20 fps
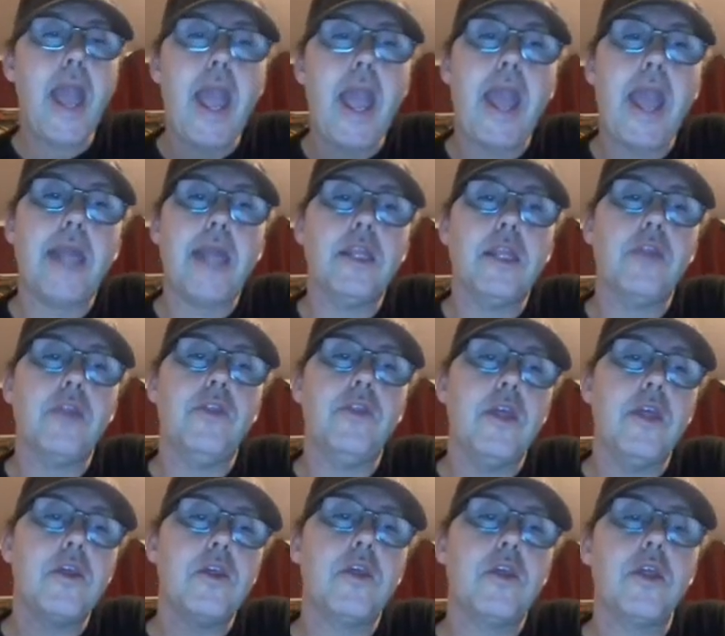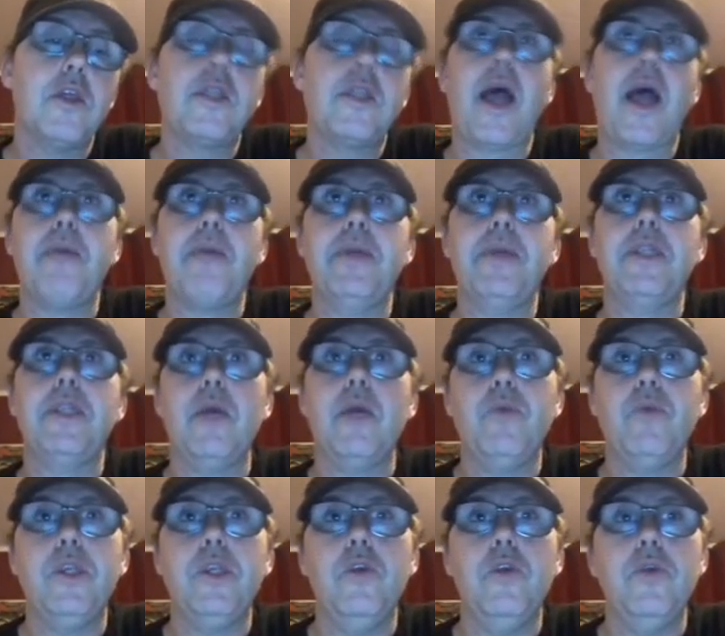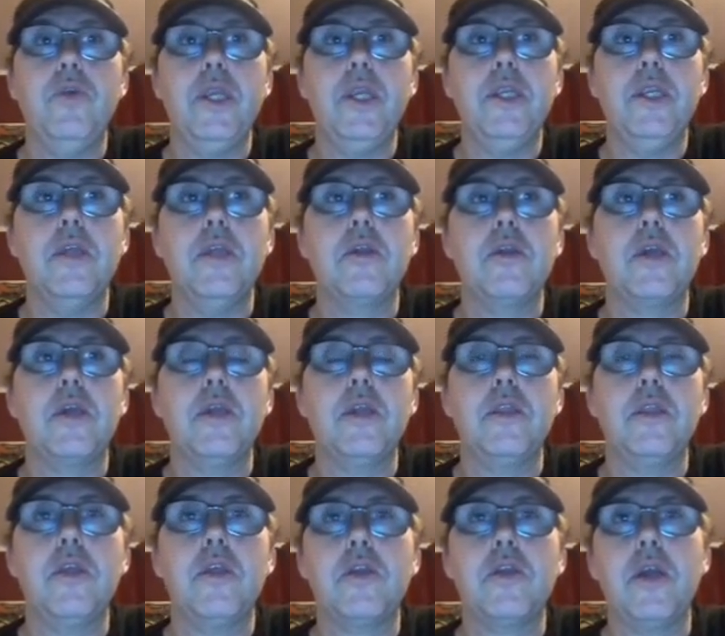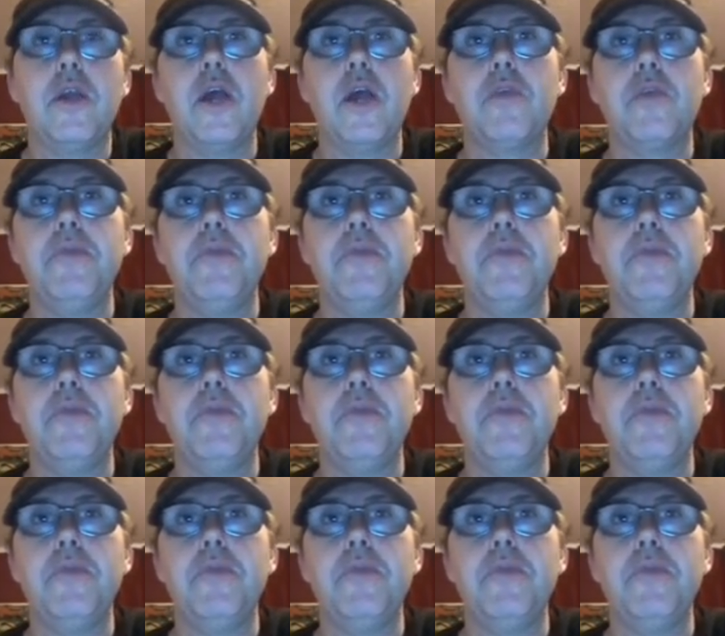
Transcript: And this is a topic that we do need to discuss,